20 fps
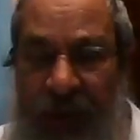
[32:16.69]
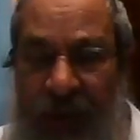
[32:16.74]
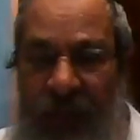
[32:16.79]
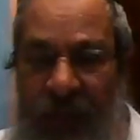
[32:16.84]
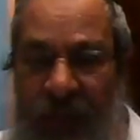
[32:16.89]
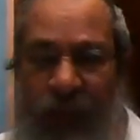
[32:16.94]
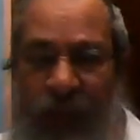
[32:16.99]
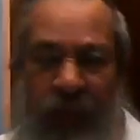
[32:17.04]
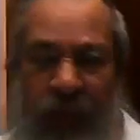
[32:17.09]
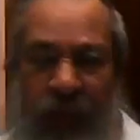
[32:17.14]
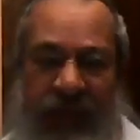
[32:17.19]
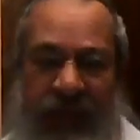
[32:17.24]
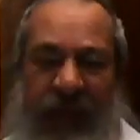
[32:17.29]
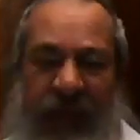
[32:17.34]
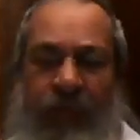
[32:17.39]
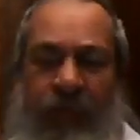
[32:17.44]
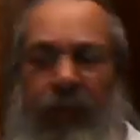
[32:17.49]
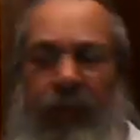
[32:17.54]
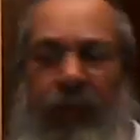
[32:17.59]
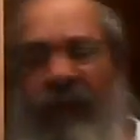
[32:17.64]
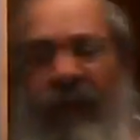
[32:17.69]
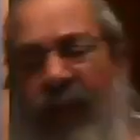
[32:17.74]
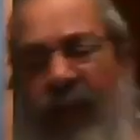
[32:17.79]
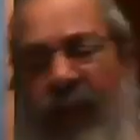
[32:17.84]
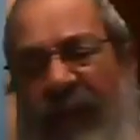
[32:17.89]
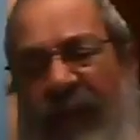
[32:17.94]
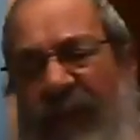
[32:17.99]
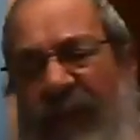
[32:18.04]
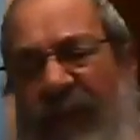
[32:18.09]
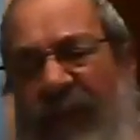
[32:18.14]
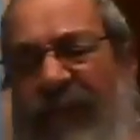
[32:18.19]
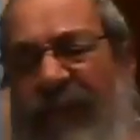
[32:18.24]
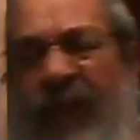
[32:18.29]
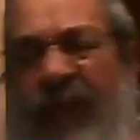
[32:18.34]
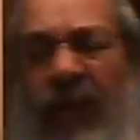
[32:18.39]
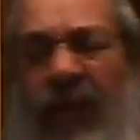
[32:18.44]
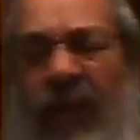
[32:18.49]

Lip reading: For example, if you ever feel